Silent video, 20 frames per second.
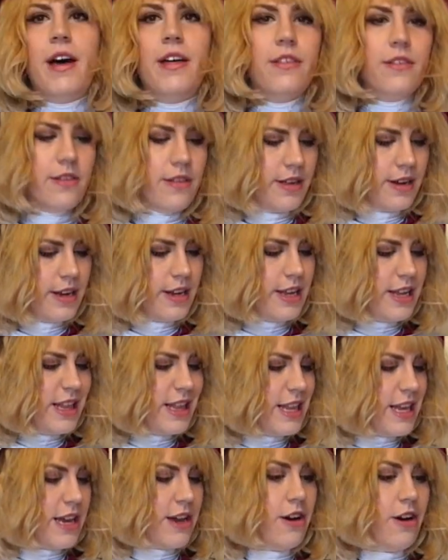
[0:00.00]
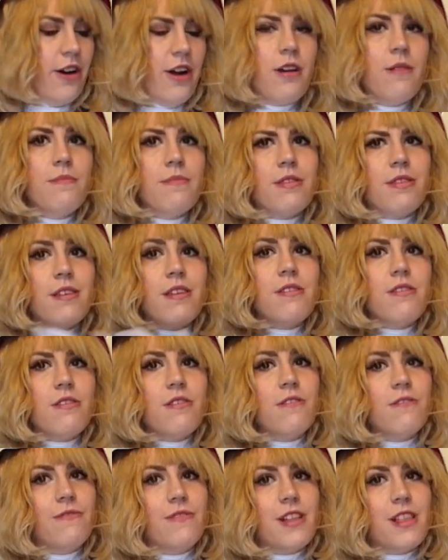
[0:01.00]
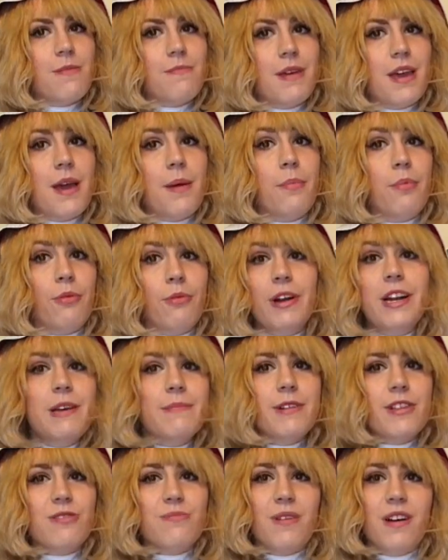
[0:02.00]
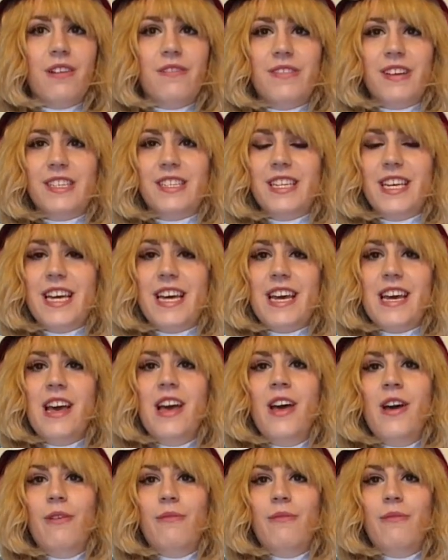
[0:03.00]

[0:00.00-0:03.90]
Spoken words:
Other than in the arms, this suit fits me pretty much perfectly,